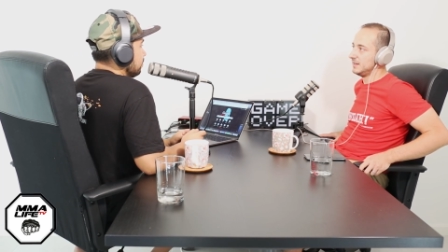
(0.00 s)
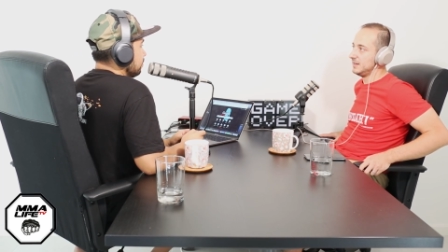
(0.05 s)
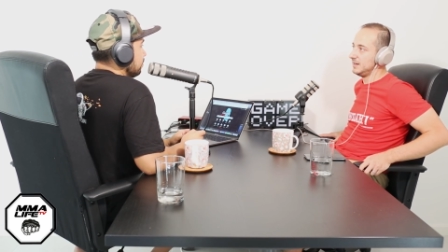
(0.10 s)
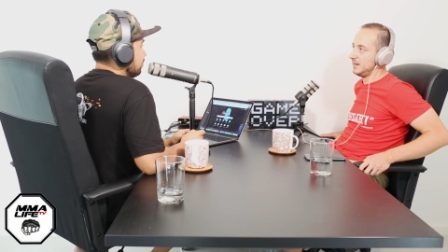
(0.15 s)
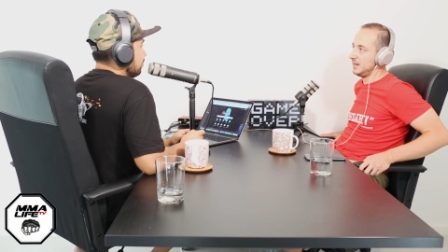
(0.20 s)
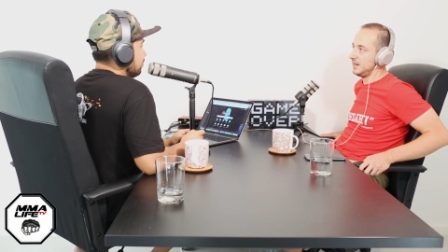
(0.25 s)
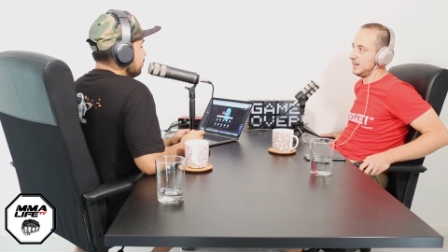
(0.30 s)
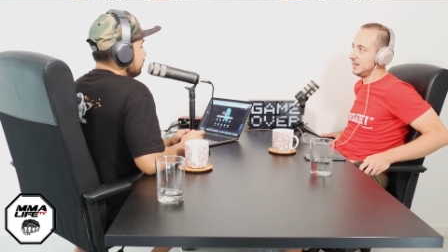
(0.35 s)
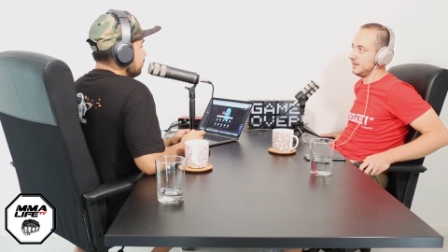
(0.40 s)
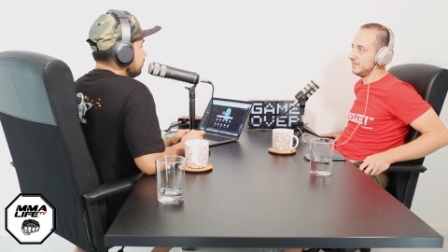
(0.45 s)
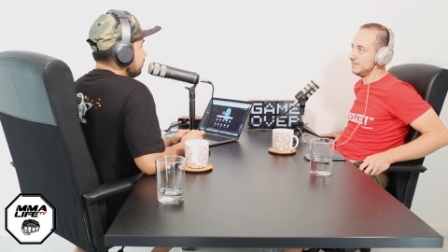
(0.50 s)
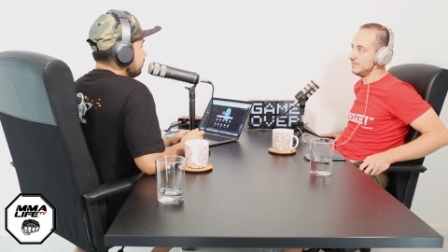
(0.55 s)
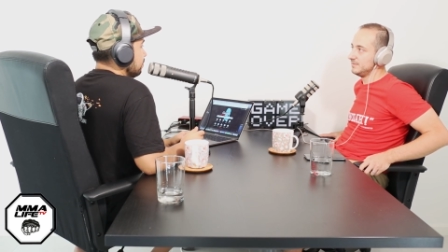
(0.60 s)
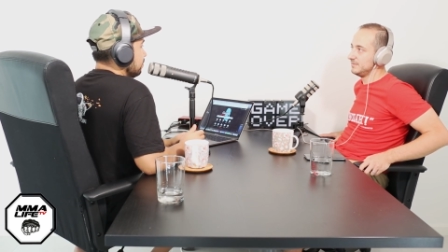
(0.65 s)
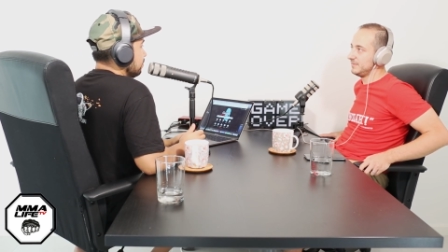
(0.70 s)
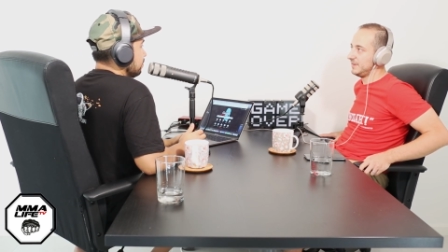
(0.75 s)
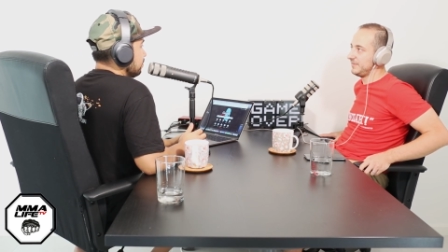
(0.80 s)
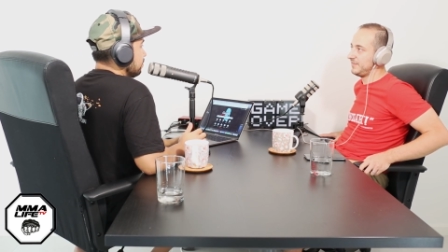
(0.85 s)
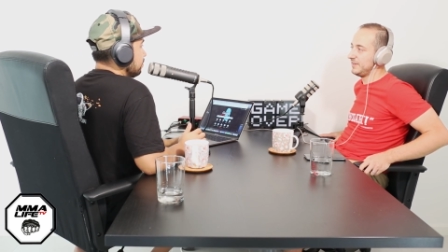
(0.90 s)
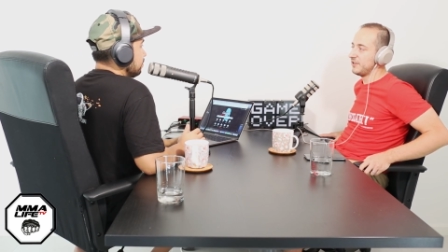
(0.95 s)

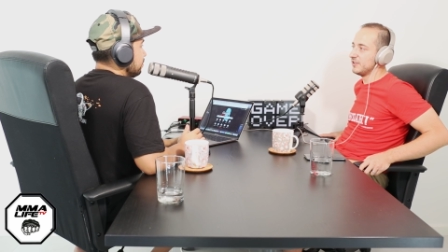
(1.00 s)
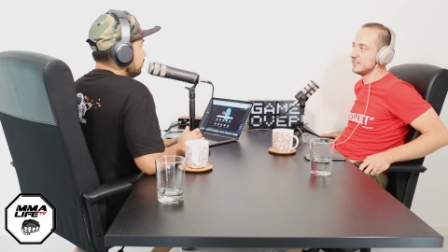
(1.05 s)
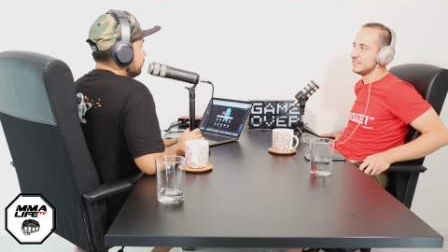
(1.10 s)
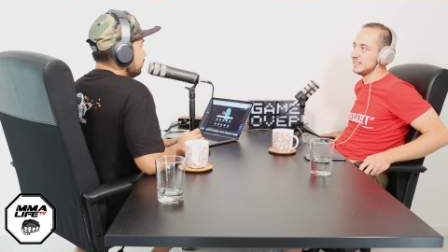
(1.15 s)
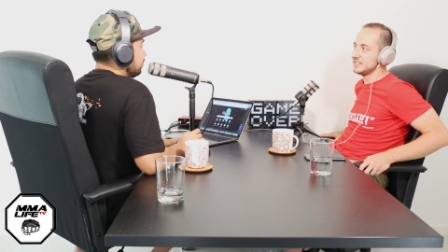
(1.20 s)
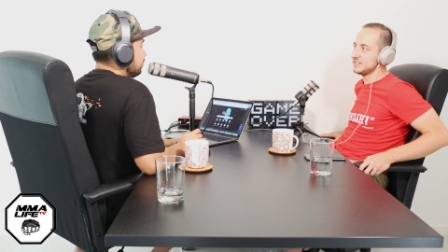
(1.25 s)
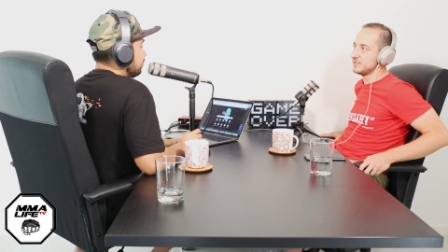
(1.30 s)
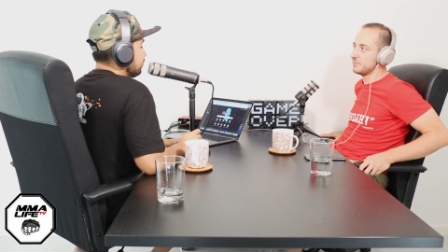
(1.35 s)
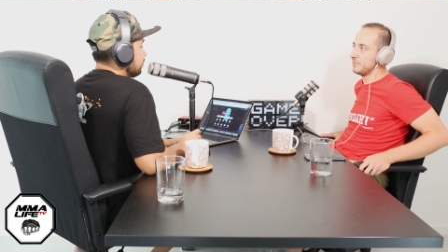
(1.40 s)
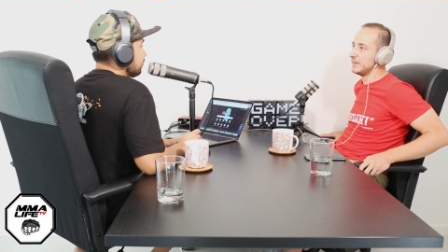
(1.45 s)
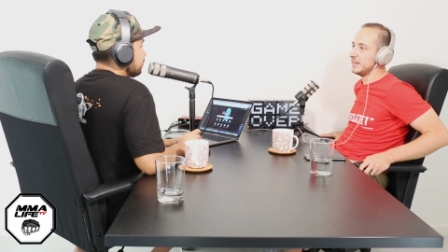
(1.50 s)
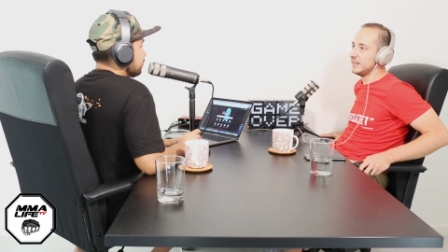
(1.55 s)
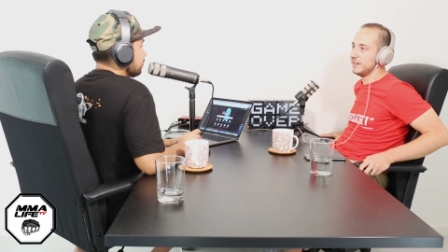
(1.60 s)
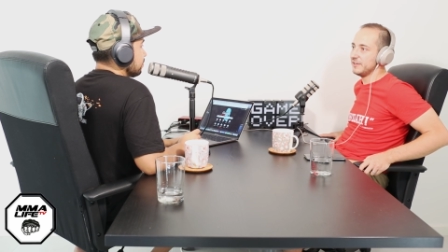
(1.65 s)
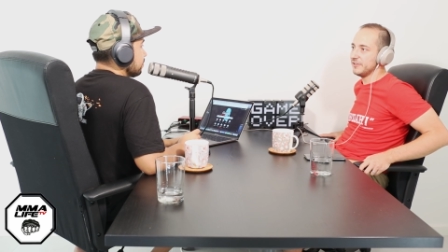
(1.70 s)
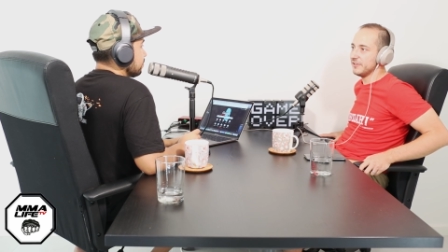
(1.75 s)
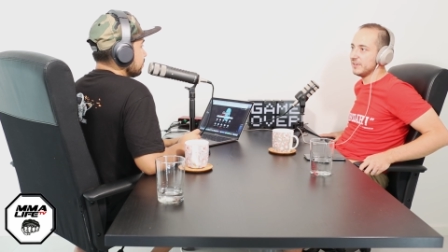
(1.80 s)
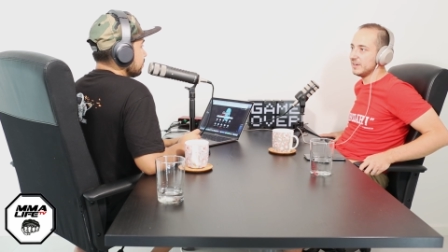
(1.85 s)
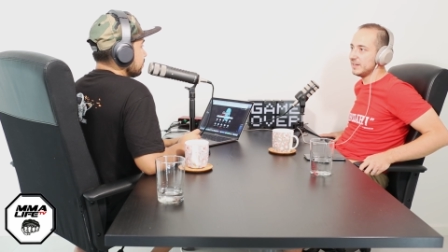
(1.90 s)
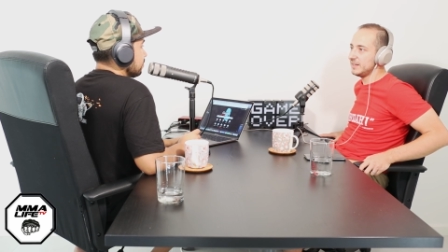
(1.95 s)
Um, if he goes out
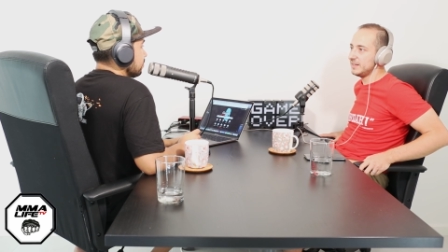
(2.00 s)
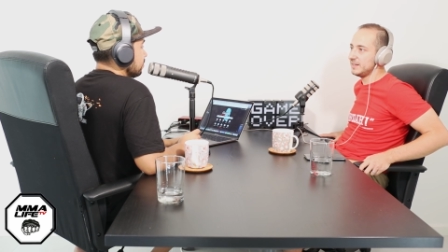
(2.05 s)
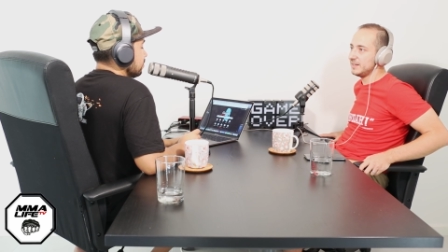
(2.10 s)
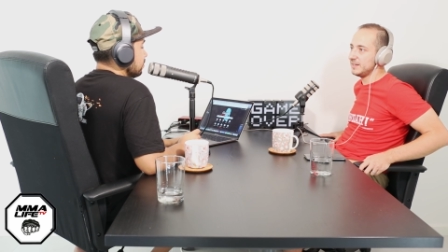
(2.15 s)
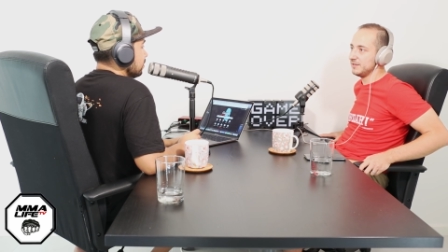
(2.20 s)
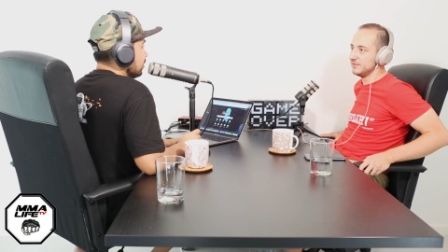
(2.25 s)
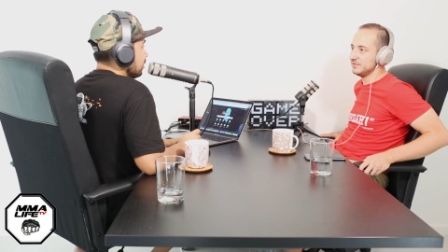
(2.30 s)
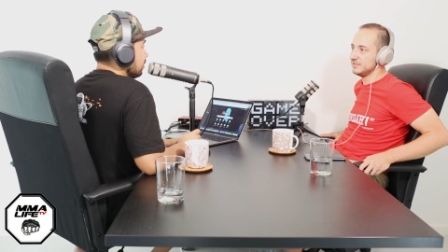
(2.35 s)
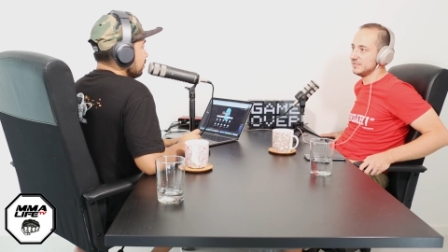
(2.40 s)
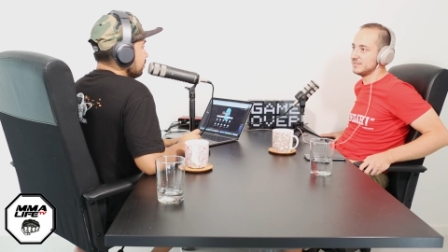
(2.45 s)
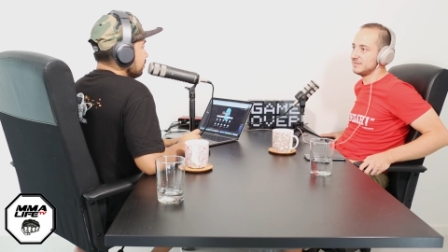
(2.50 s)
swinging early, he'll yeah.